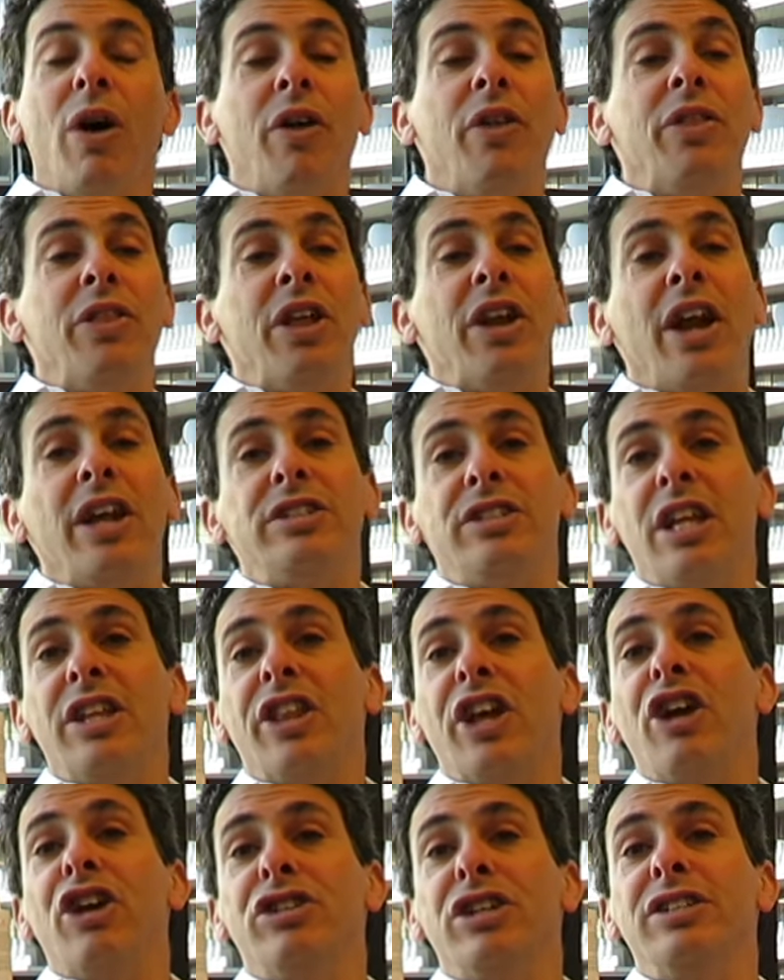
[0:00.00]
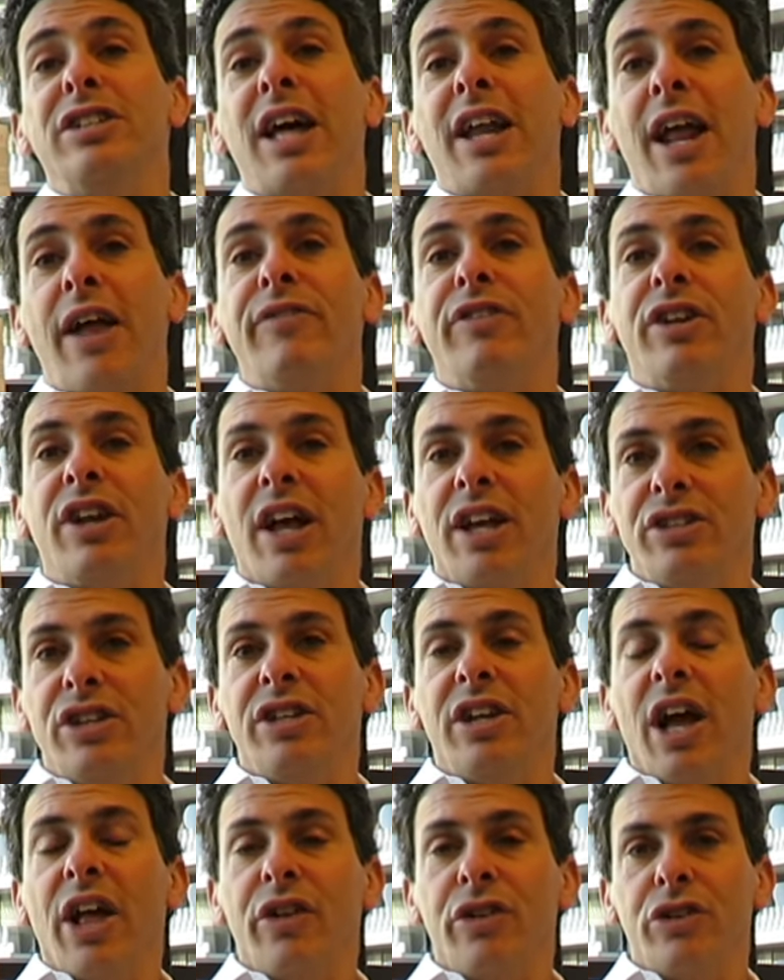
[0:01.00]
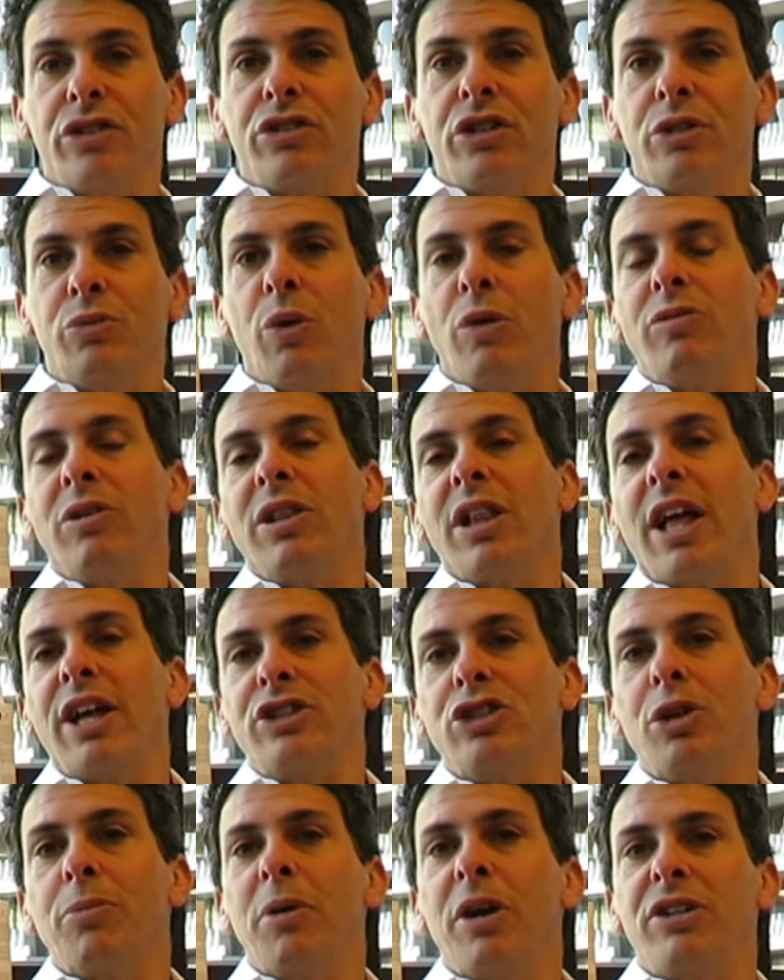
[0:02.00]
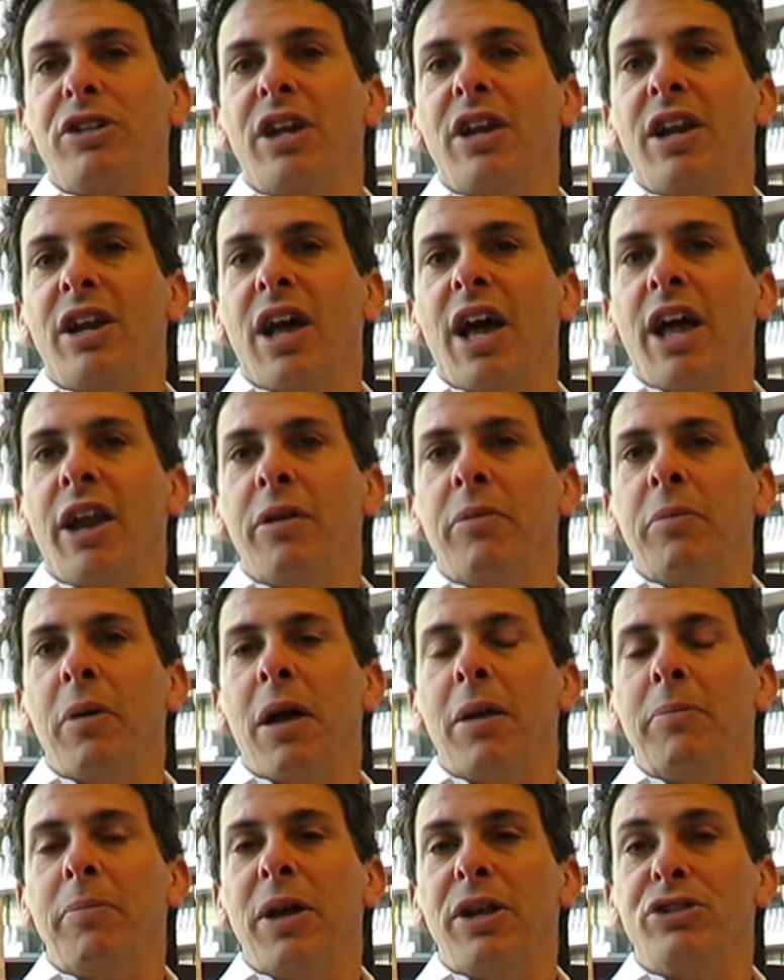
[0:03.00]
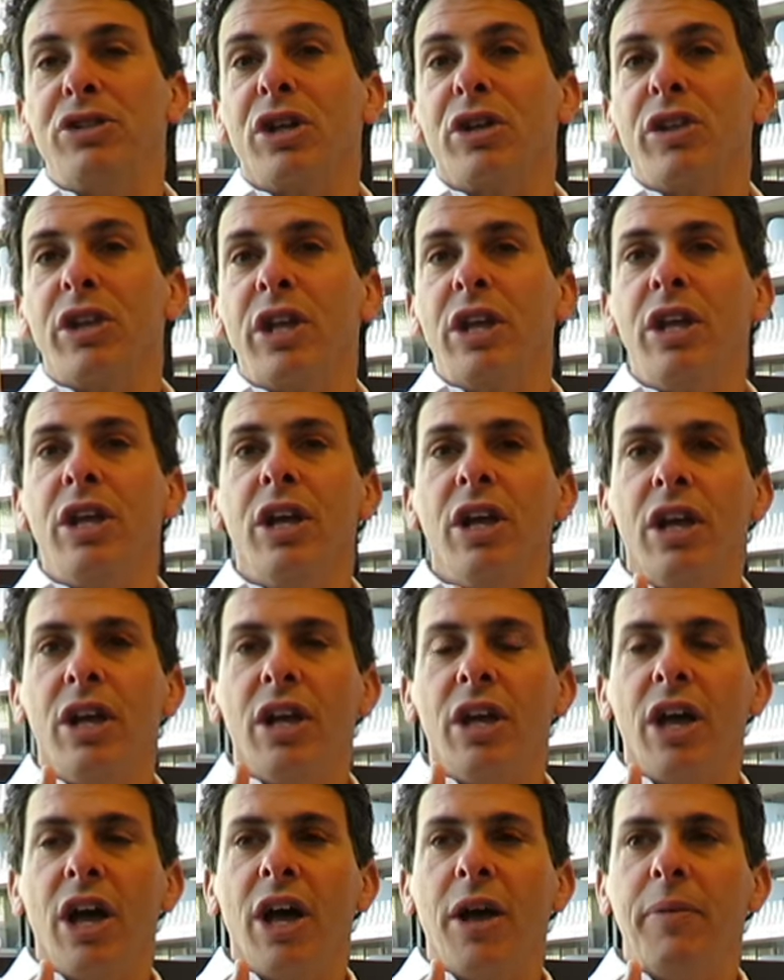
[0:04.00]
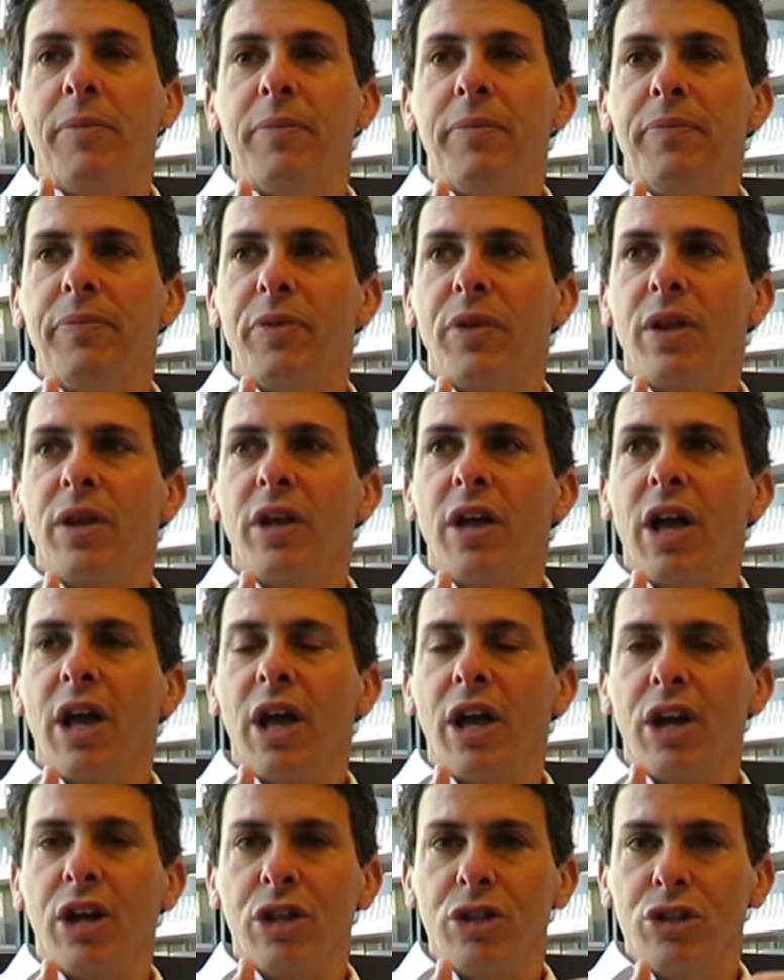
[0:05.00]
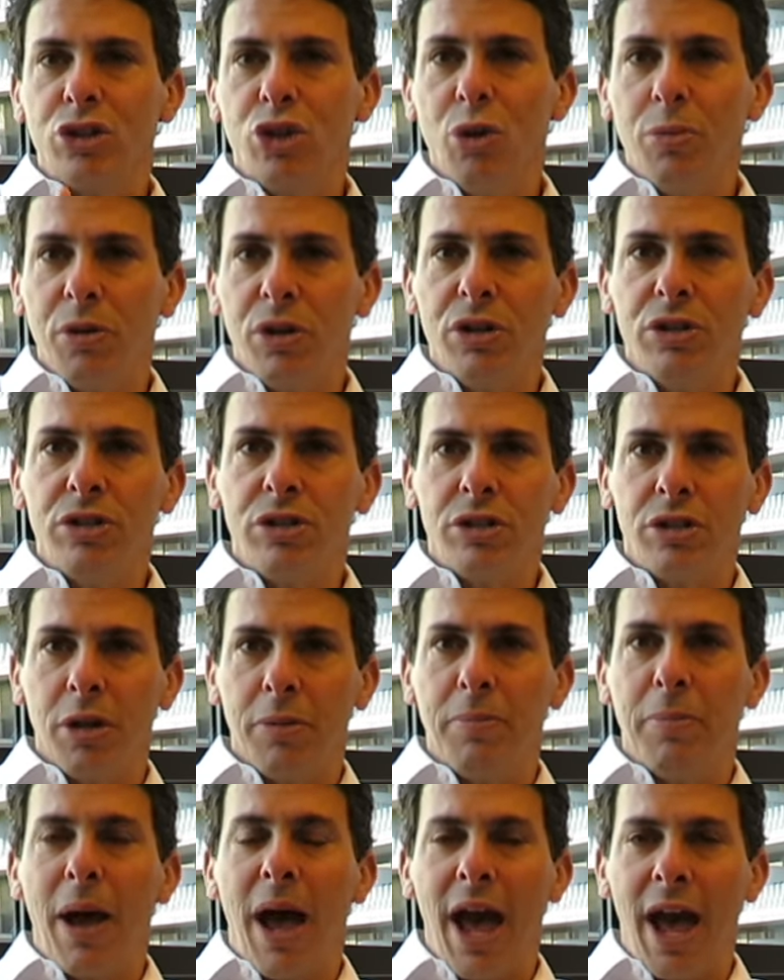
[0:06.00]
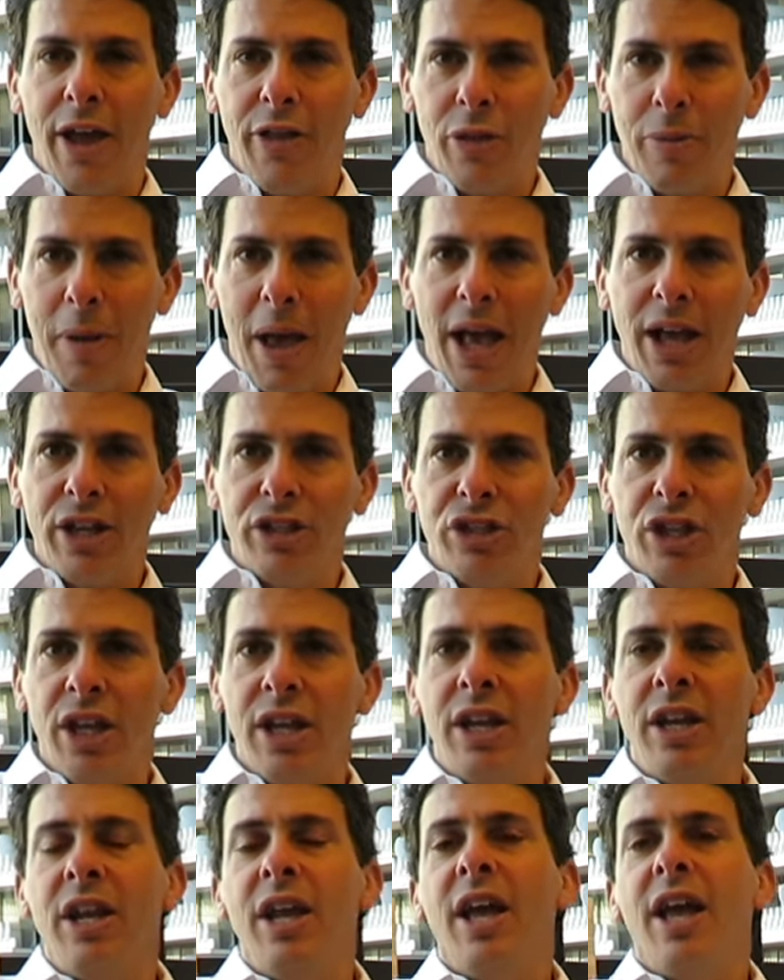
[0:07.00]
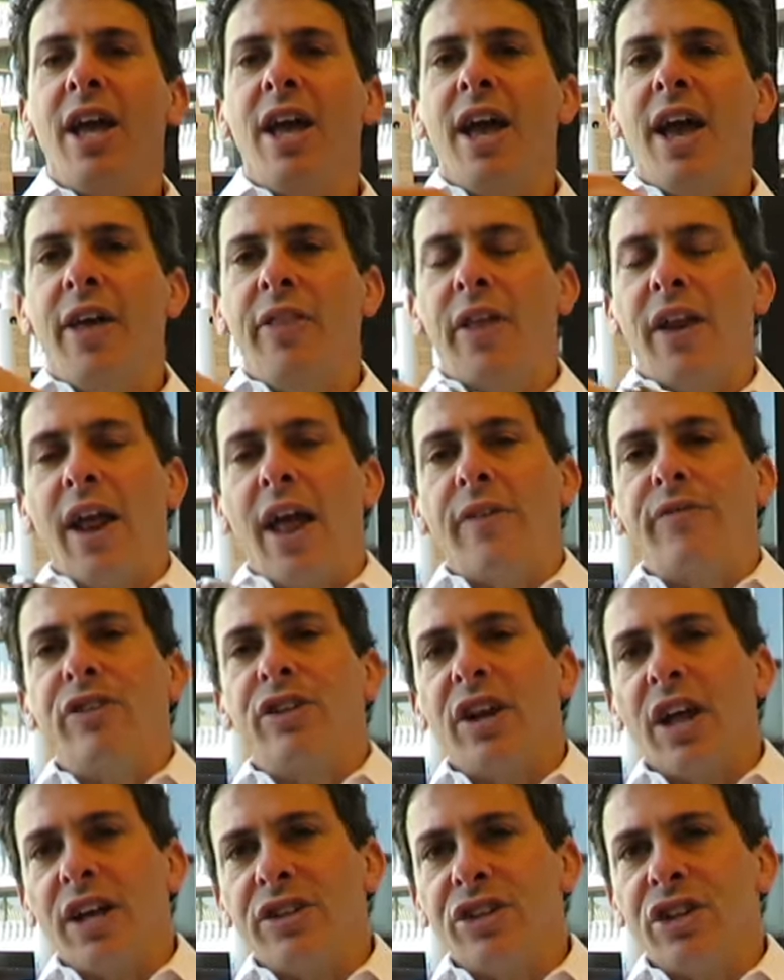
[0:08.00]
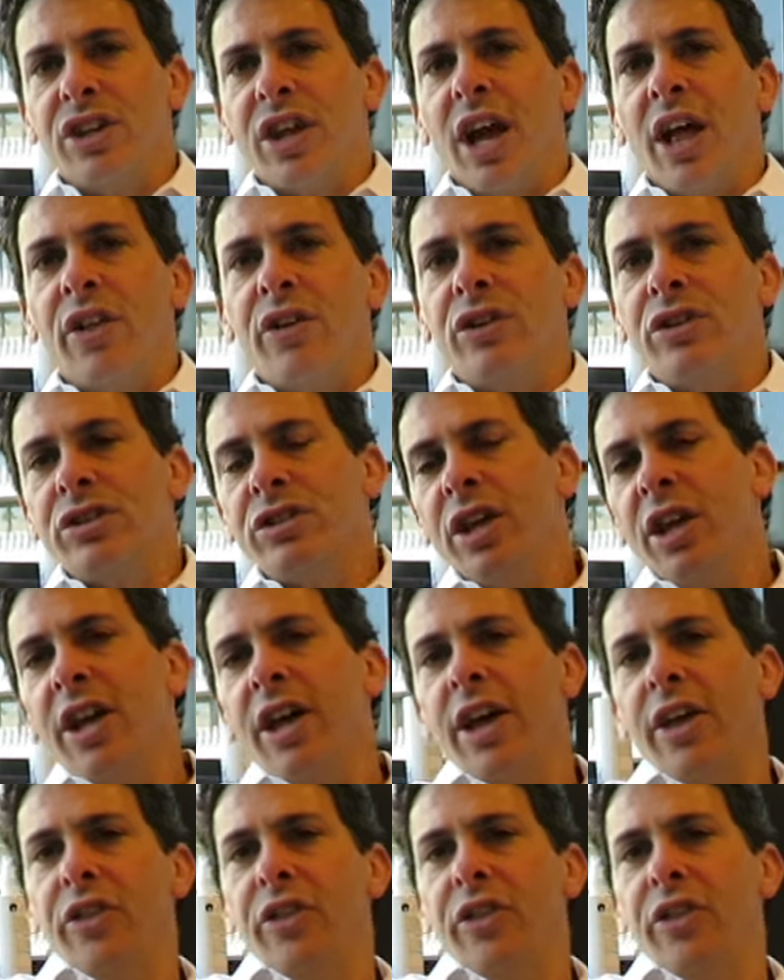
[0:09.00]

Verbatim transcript: Well, the nice thing there is it's not advertising dollars because we rely so much on on, on basically um, uh, consumers to buy the magazine and then advertising dollars.